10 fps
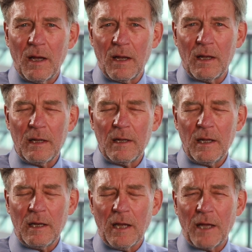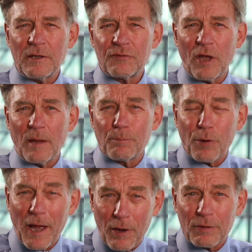and
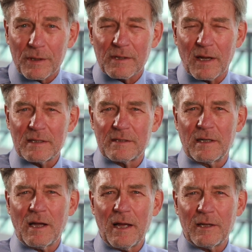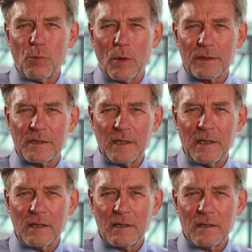prioritising high
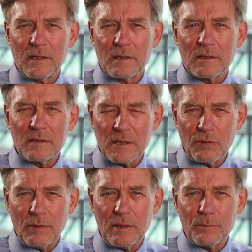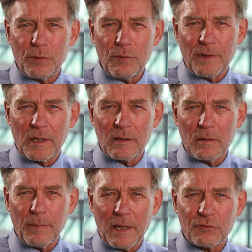quality, continually improving and
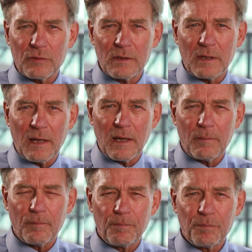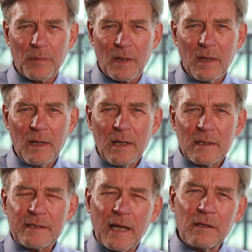compassionate care.
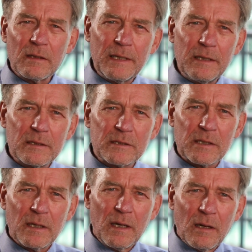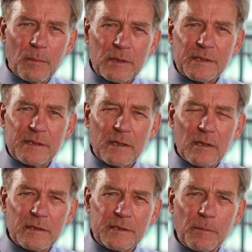Second, leaders must
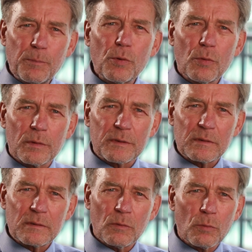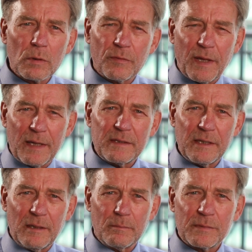support all of their
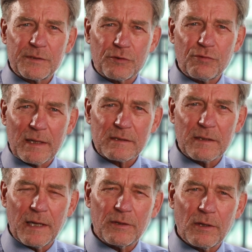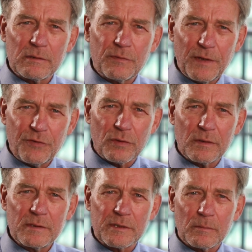teams to translate those
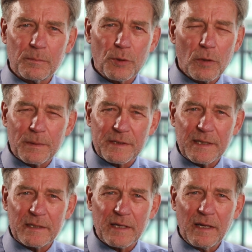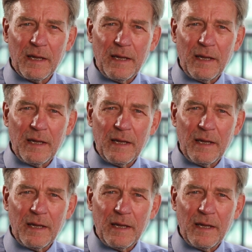visions and purposes